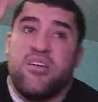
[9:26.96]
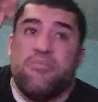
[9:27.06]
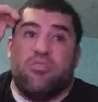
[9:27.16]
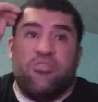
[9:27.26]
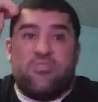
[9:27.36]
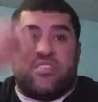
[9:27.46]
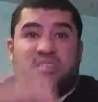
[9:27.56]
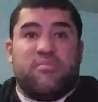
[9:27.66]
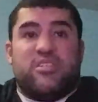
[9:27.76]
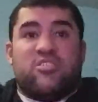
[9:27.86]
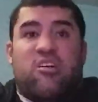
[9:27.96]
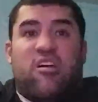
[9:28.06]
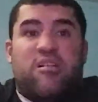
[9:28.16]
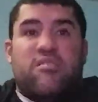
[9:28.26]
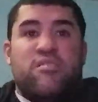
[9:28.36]
Persimmons
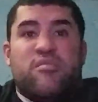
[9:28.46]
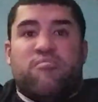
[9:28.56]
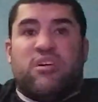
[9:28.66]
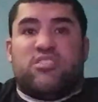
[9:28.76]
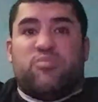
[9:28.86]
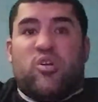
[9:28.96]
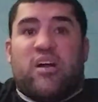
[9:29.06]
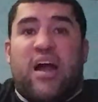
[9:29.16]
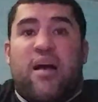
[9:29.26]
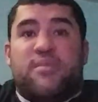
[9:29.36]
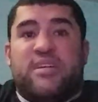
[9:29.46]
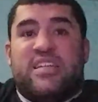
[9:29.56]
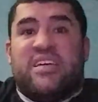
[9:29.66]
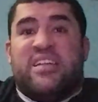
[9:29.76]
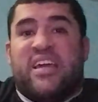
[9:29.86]
are much more common
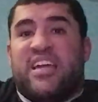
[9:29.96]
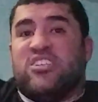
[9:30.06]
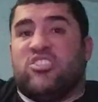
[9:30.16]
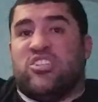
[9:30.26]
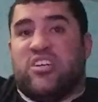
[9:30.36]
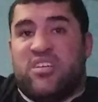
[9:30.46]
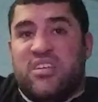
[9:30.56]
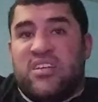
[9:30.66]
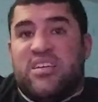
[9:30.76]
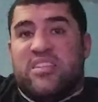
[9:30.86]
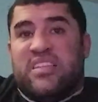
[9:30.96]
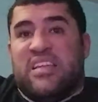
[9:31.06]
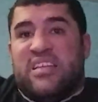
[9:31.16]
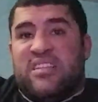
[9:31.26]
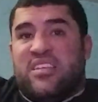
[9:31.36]
in Asia
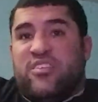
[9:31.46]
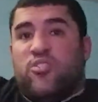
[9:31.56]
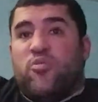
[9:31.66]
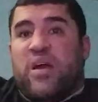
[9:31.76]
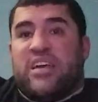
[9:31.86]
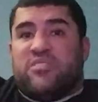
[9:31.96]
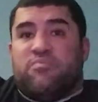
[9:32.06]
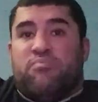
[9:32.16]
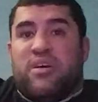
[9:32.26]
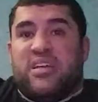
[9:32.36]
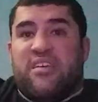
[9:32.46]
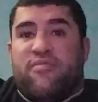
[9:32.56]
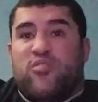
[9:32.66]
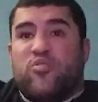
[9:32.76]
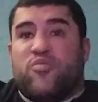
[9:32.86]
than in the US, but
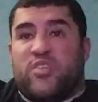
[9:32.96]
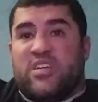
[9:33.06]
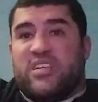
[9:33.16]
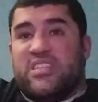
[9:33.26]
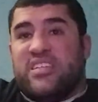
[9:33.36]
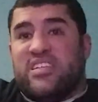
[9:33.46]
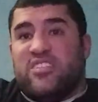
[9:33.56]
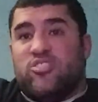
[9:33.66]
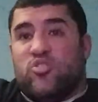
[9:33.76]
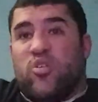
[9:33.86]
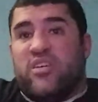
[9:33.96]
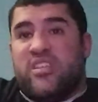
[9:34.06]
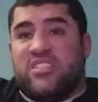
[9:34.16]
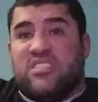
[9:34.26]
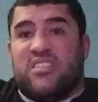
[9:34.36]
if you frequently enjoy
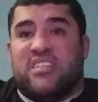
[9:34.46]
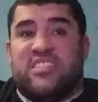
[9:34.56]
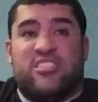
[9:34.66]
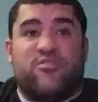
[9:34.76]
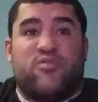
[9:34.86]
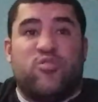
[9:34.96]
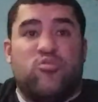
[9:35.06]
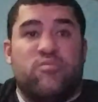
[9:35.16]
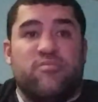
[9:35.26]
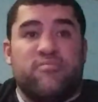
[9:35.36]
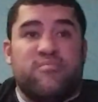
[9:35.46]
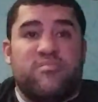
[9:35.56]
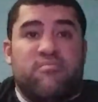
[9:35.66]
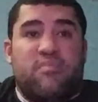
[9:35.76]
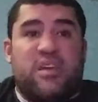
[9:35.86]
this delicious fruit,
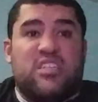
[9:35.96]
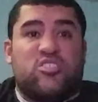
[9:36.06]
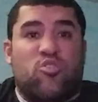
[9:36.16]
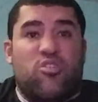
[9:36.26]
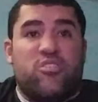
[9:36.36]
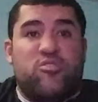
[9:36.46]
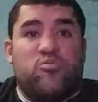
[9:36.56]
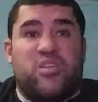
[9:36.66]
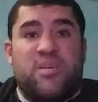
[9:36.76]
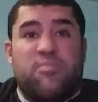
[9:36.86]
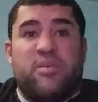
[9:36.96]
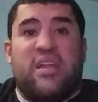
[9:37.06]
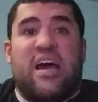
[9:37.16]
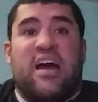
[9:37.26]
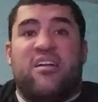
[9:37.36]
make sure you keep it
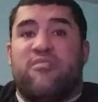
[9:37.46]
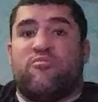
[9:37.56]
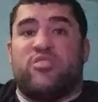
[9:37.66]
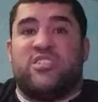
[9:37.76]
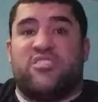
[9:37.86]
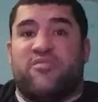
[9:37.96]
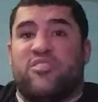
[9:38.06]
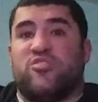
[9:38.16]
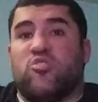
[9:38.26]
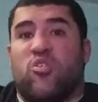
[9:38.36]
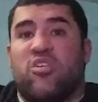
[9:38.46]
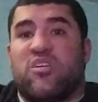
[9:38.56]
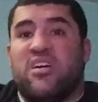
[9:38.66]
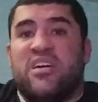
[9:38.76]
out of reach of your dog.